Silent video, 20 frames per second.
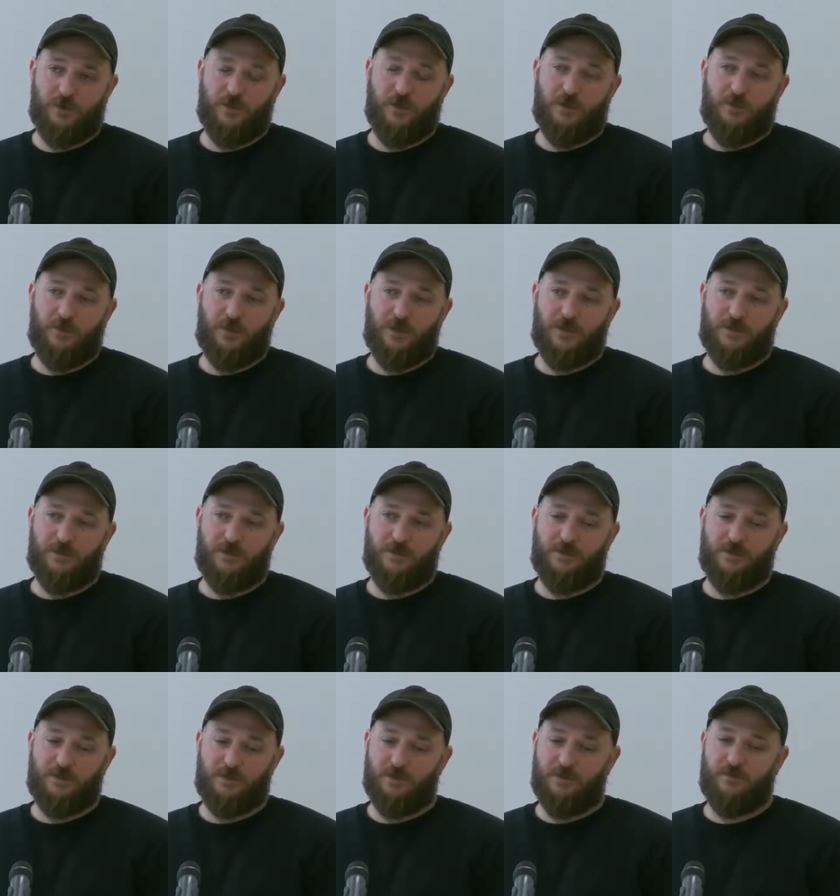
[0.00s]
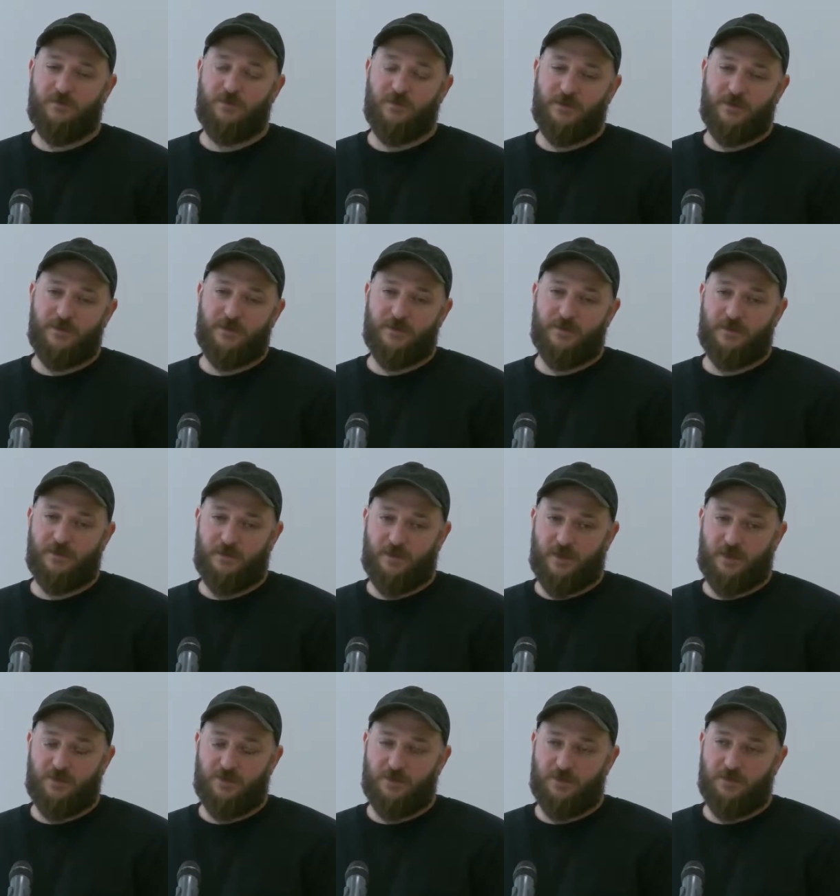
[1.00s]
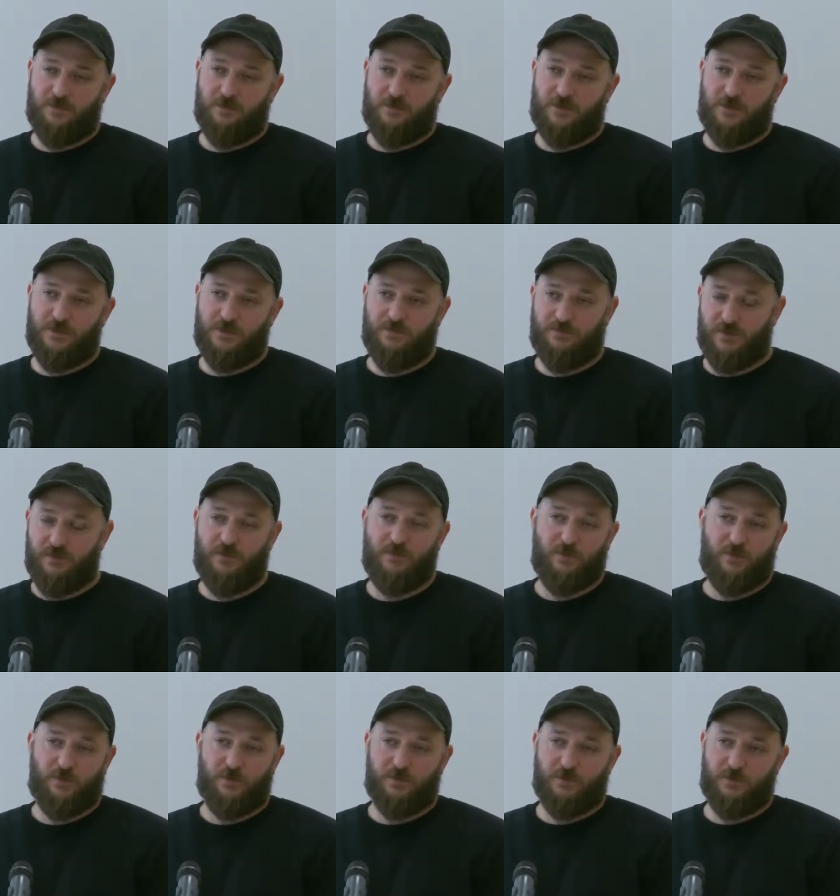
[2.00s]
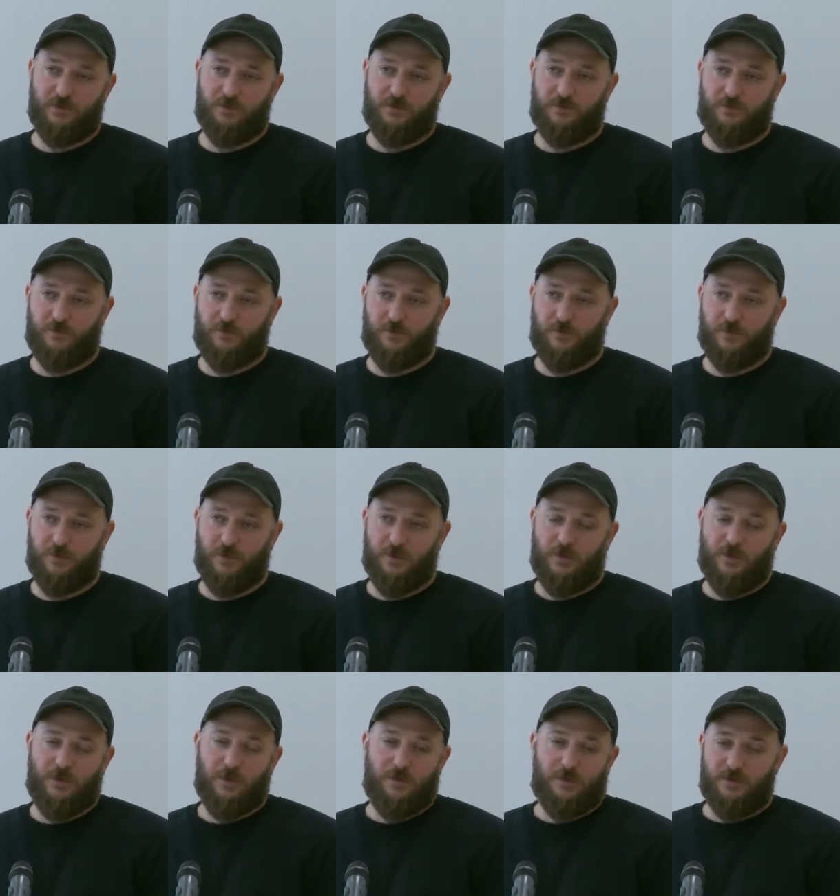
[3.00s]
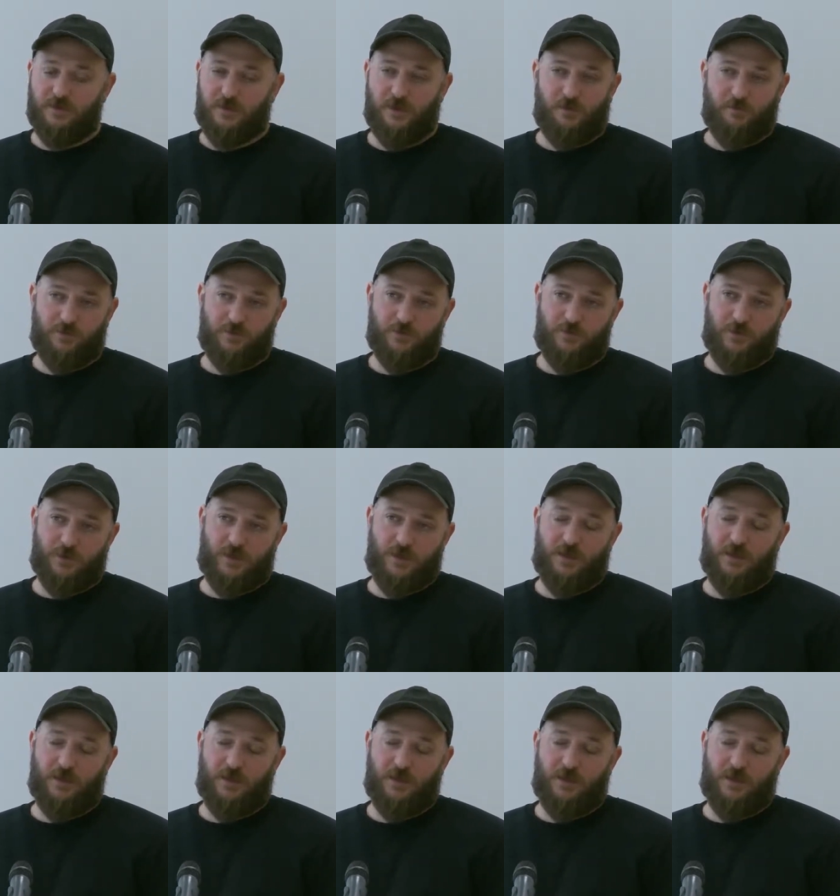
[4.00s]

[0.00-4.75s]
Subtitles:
because the surface and texture, which is very important for sculpture or